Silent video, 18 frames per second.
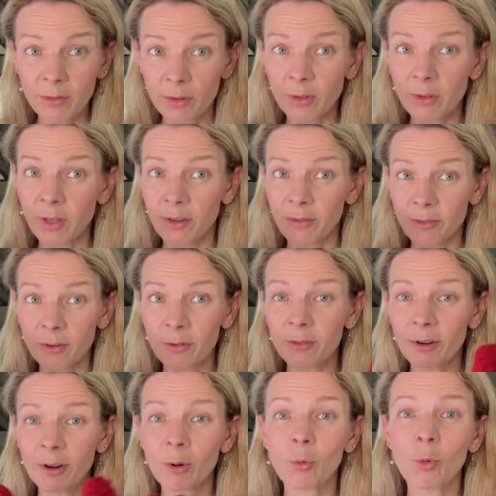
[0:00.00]
they feel
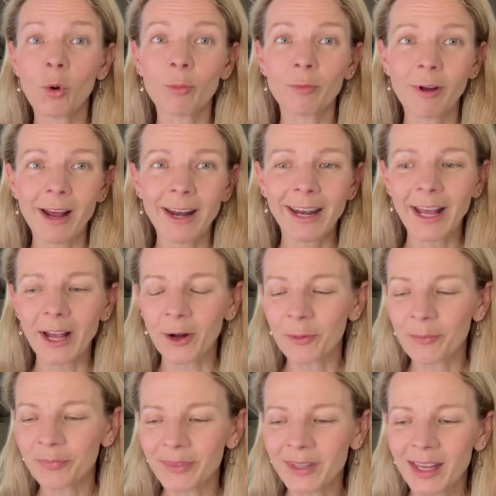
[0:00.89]
very warm right
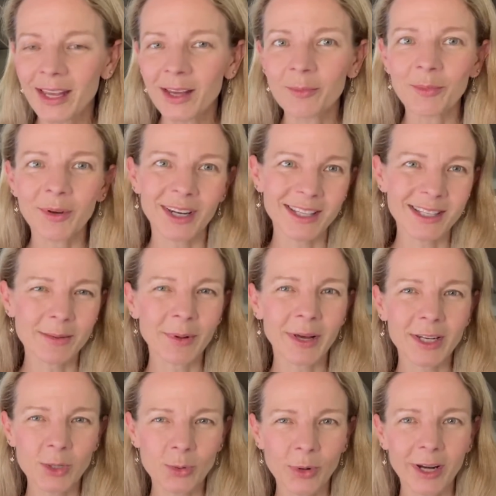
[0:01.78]
now, but it's
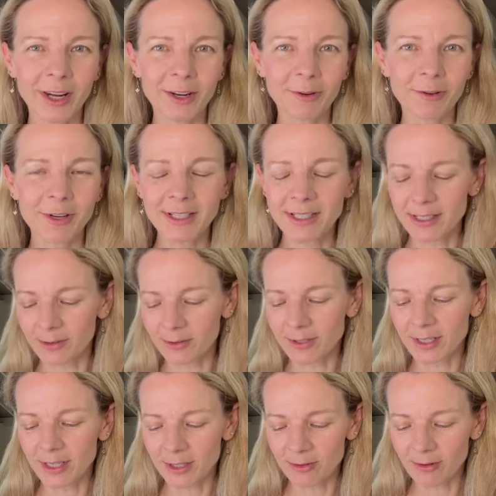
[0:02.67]
about 20 degrees
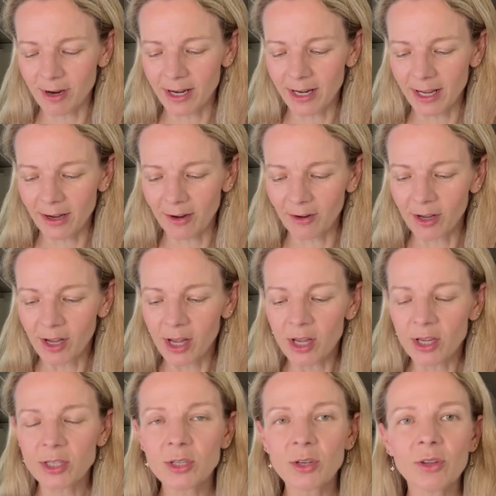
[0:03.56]
Celsius right now.
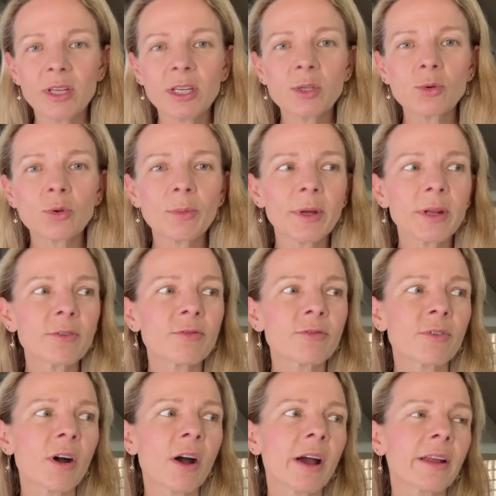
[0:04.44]
So these would have been
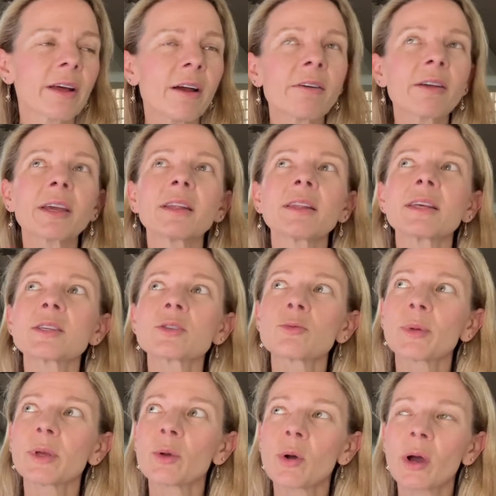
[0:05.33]
fine. I reckon these would
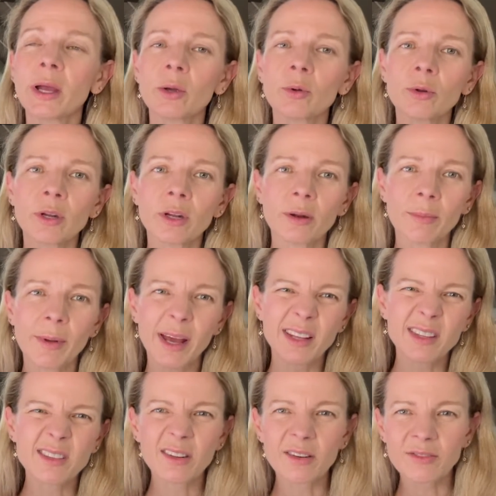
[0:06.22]
be quite good in
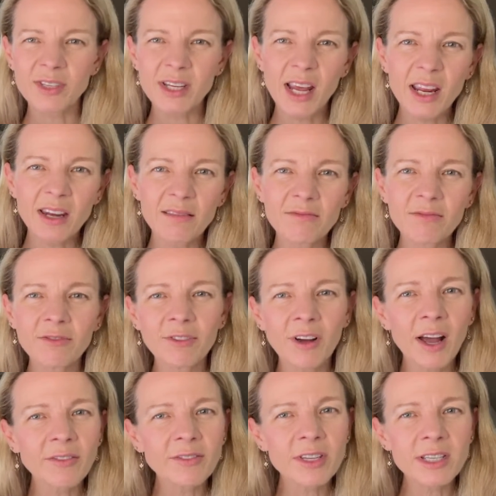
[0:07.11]
about sort of
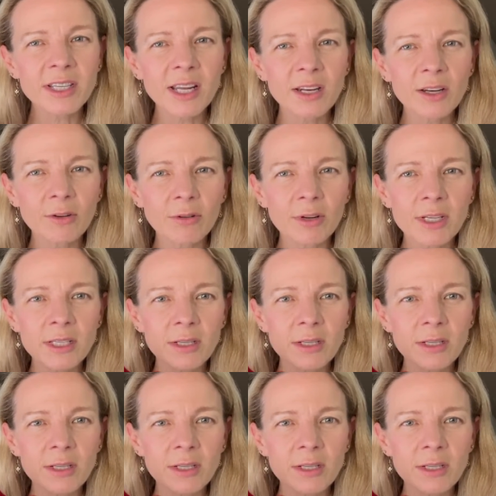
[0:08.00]
5 to 10 degrees